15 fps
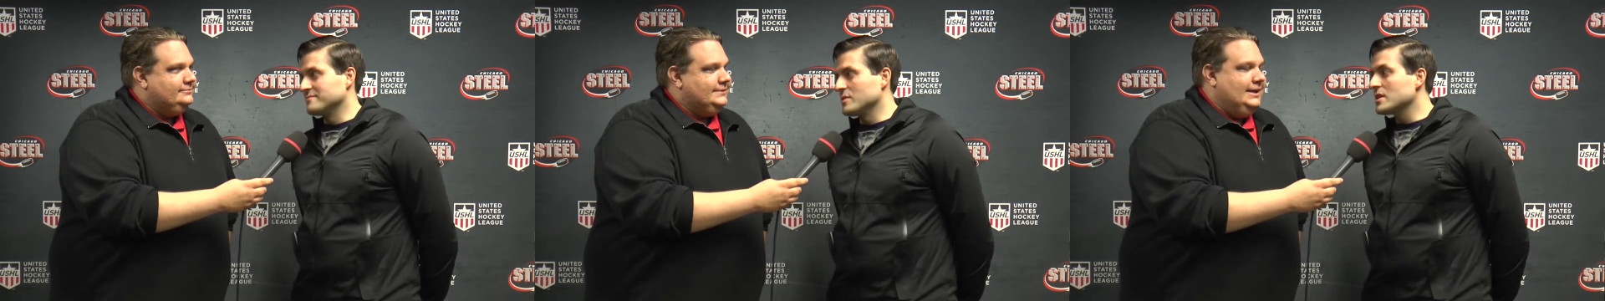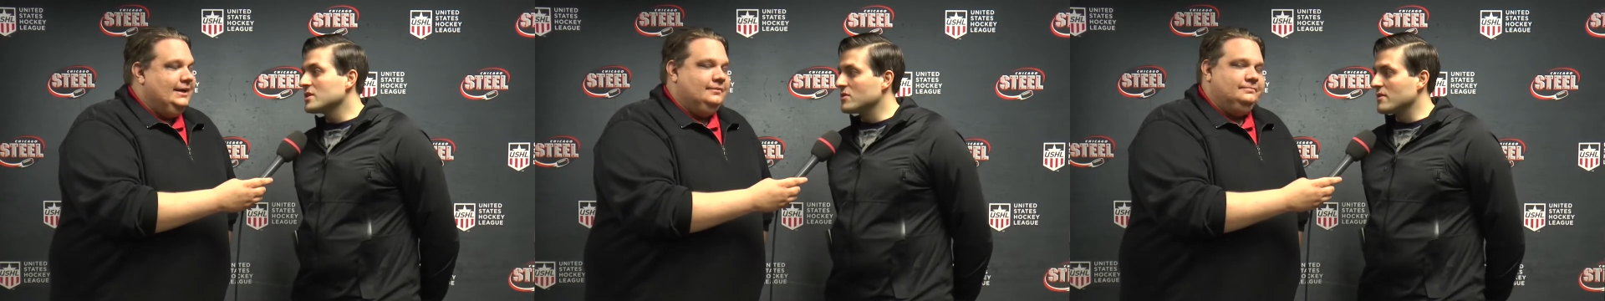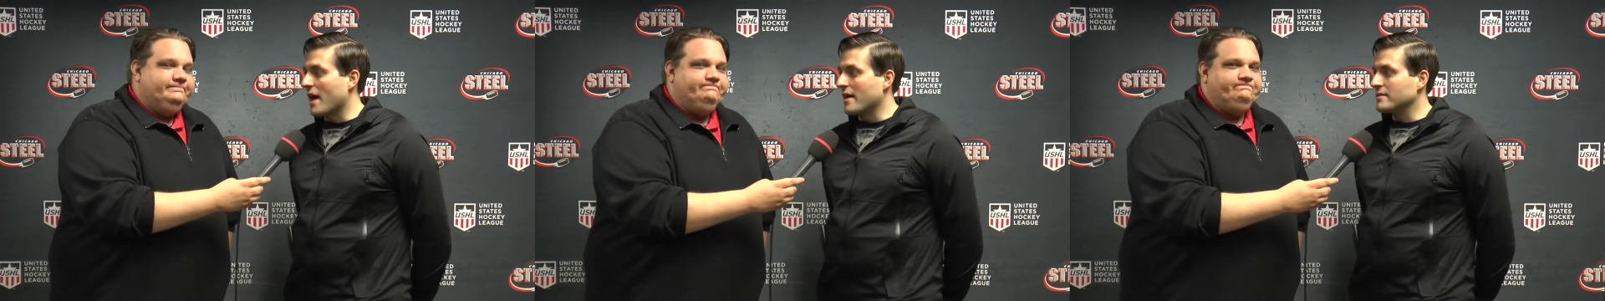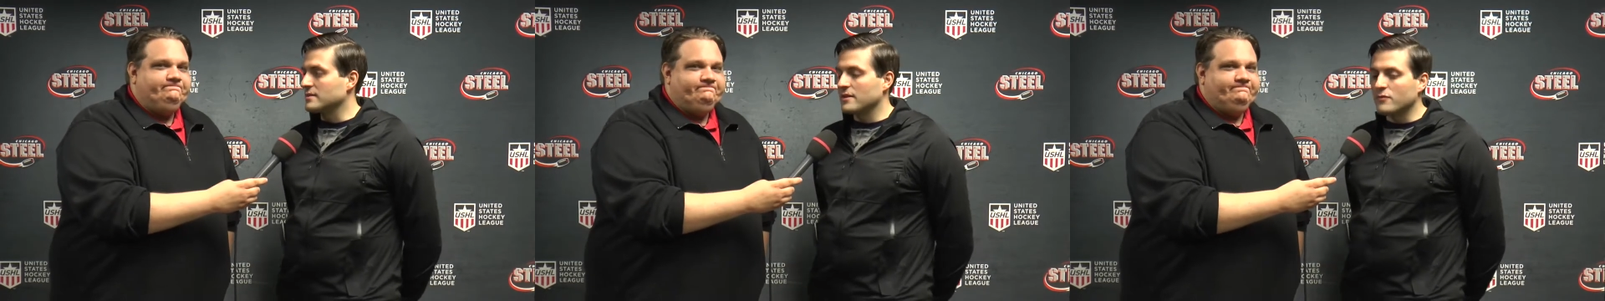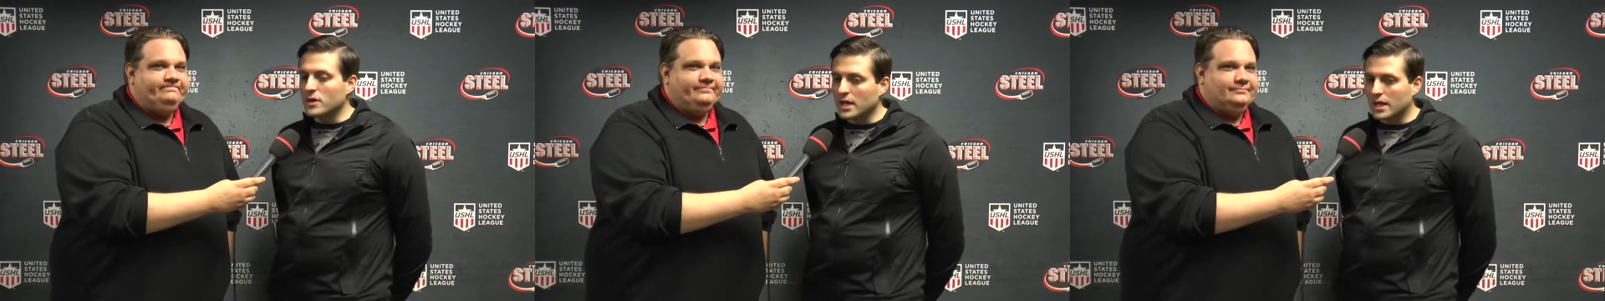Speaker 1: We yeah. can do that.
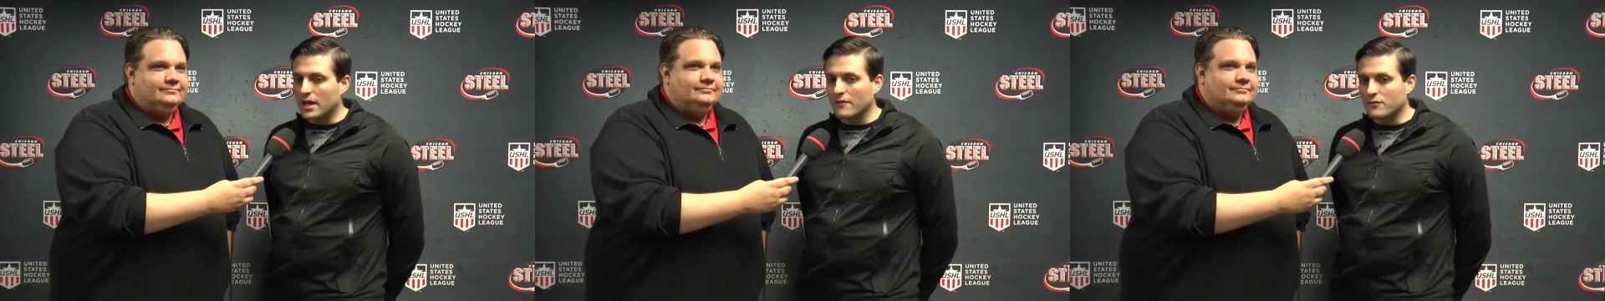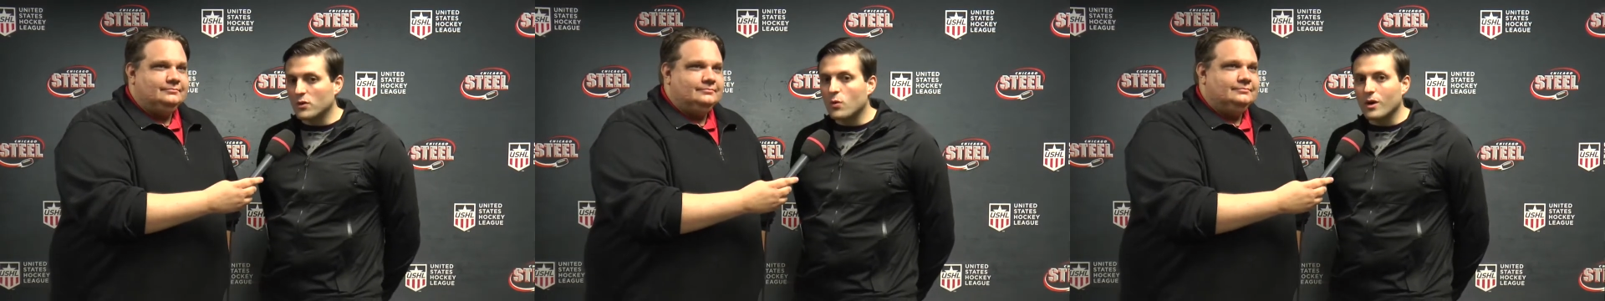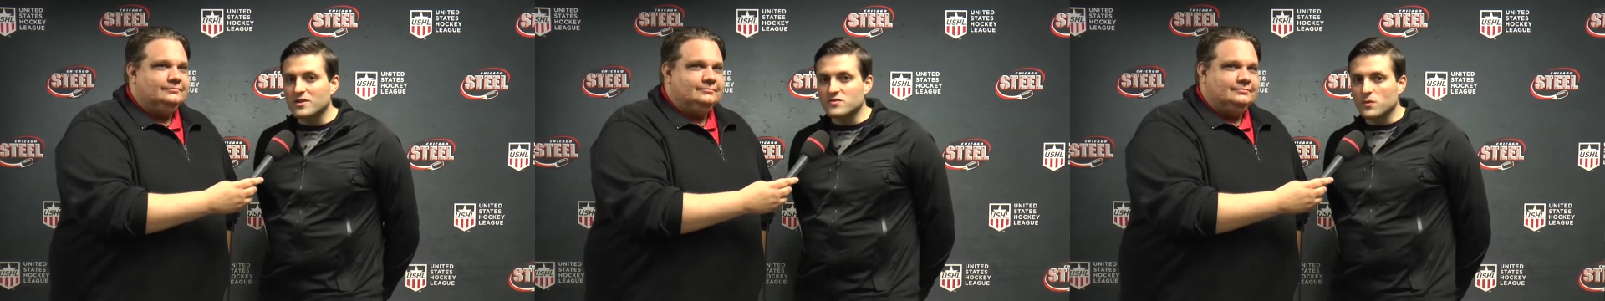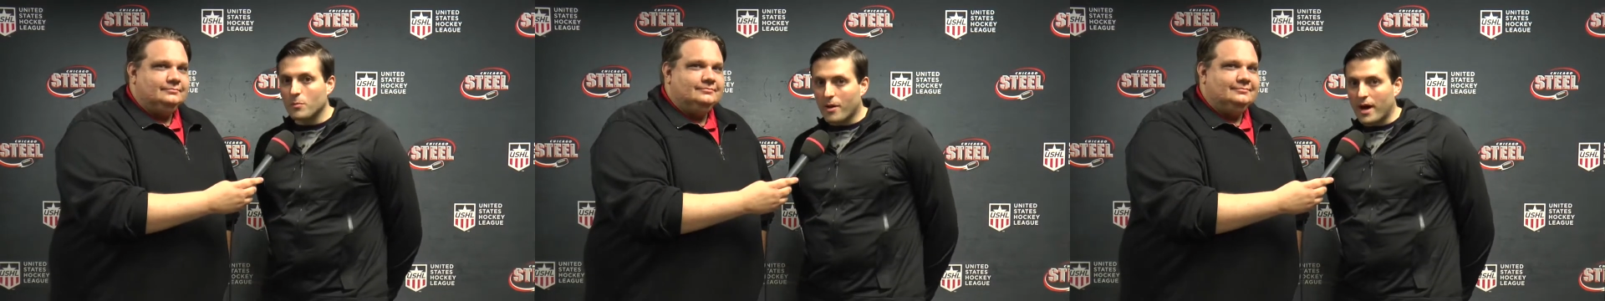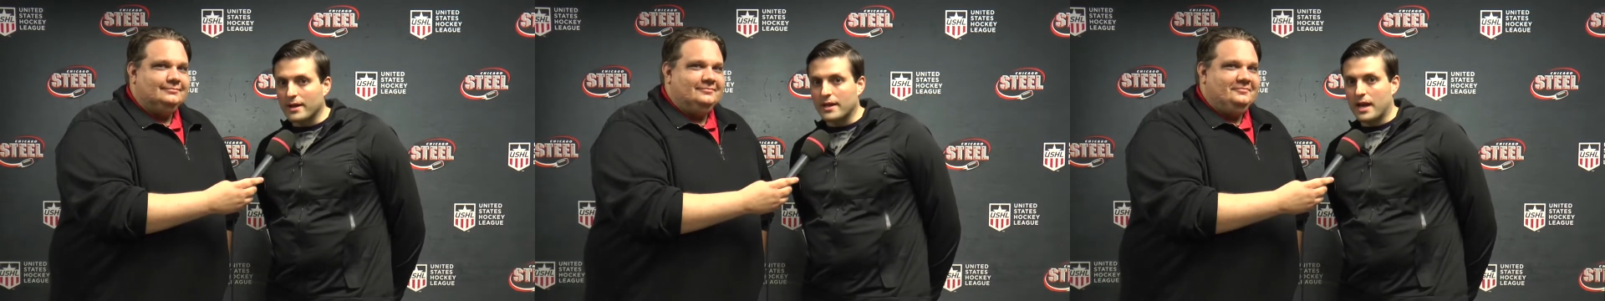If we get enough requests, we'll
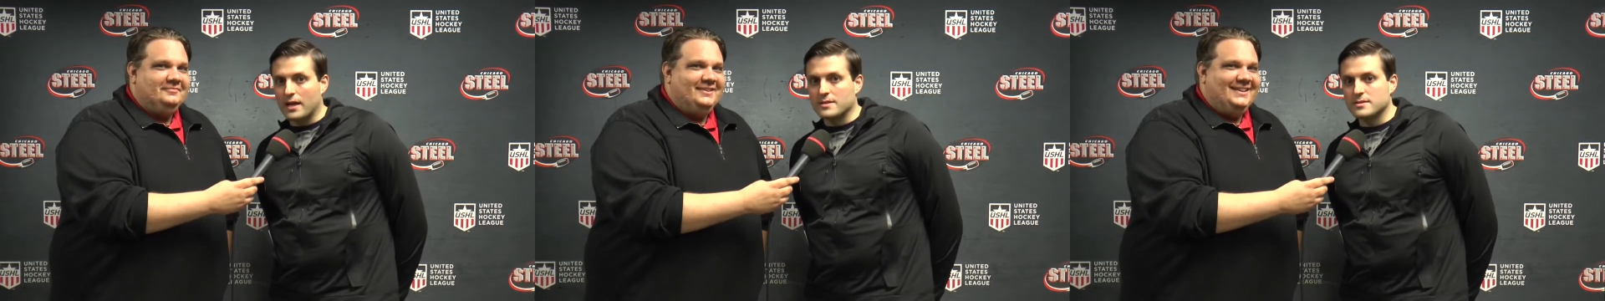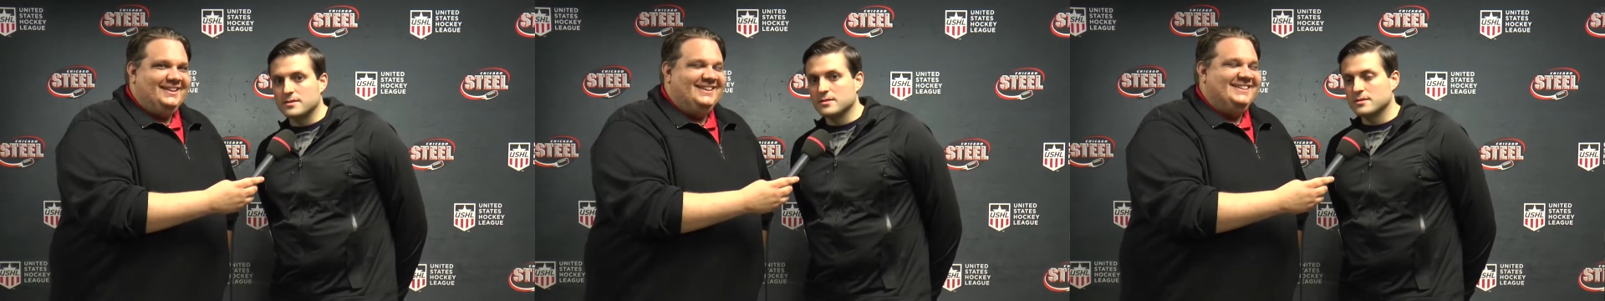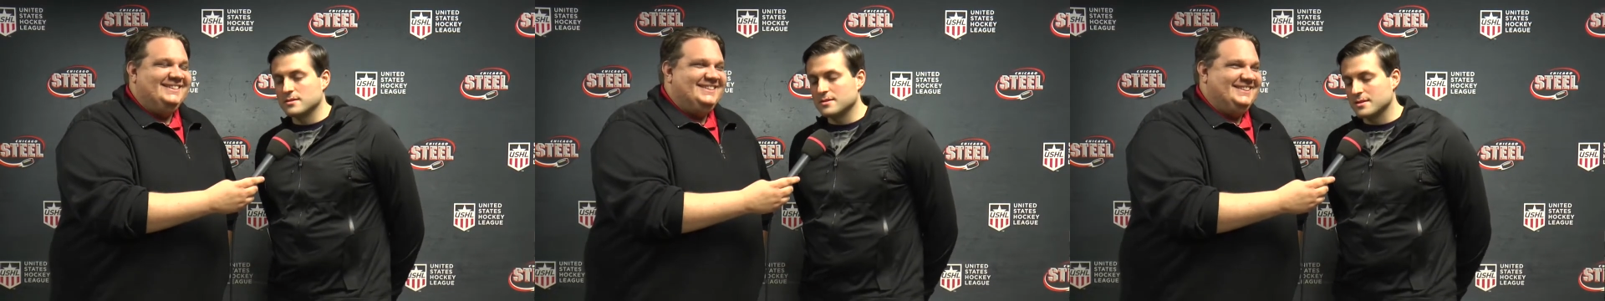podcast